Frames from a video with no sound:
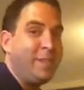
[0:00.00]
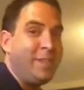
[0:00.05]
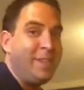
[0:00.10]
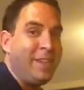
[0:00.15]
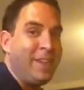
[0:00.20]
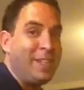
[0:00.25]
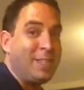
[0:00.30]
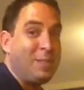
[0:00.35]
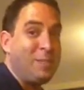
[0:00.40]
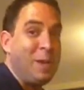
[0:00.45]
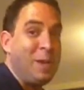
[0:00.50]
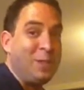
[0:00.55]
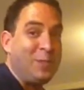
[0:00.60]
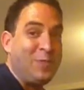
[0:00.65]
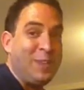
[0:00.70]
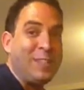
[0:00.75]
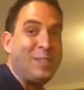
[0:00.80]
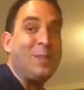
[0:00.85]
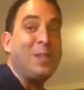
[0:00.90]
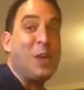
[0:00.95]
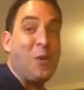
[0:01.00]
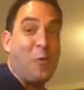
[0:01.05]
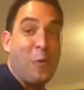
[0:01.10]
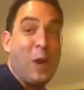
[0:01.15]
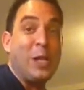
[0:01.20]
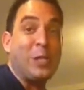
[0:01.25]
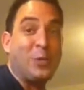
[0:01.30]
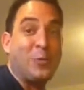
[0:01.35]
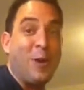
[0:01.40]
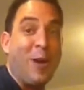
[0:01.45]
It smells like a
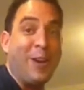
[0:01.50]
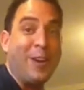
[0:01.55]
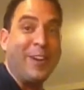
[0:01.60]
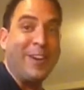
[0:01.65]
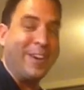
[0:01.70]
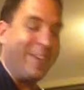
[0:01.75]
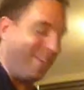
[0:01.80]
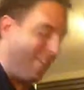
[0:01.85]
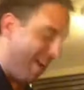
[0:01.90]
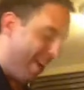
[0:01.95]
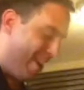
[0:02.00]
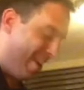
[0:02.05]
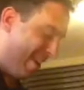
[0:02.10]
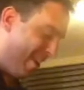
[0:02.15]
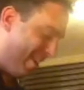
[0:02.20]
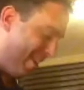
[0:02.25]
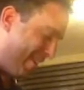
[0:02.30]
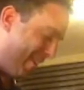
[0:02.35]
restaurant in here right now.